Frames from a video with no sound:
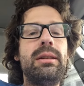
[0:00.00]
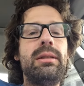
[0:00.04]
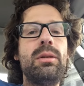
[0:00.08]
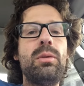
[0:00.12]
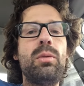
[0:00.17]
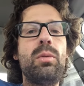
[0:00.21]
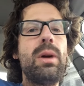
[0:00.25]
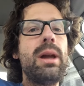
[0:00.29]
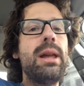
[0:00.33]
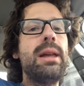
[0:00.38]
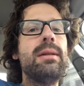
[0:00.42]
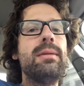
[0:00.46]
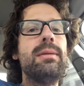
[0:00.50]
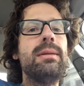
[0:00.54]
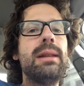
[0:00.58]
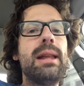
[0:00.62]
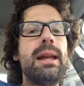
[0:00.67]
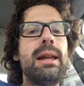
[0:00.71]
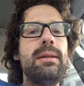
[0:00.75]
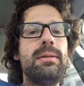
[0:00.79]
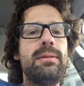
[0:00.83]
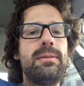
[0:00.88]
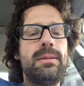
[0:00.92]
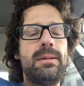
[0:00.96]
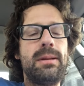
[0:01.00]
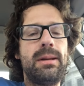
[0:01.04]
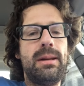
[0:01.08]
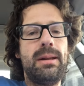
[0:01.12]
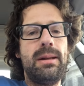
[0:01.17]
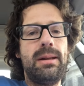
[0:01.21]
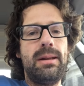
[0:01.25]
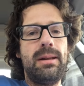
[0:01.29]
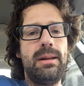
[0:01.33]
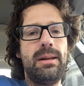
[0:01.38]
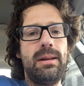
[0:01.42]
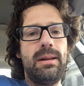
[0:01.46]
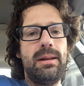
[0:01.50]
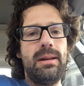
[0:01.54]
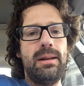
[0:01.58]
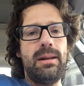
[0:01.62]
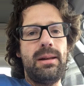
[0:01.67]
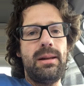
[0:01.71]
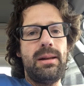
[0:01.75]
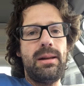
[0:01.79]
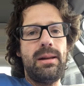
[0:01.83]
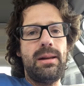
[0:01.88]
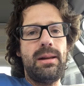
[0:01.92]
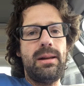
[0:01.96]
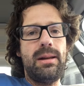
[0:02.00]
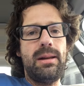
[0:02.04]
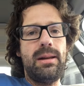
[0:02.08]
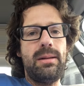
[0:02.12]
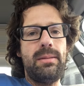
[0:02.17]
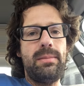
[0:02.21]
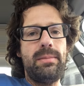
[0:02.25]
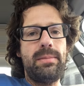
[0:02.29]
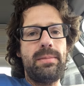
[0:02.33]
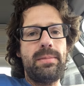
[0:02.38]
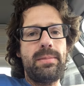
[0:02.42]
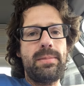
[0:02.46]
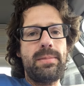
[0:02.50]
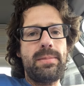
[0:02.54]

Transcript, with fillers: the way of life. Um,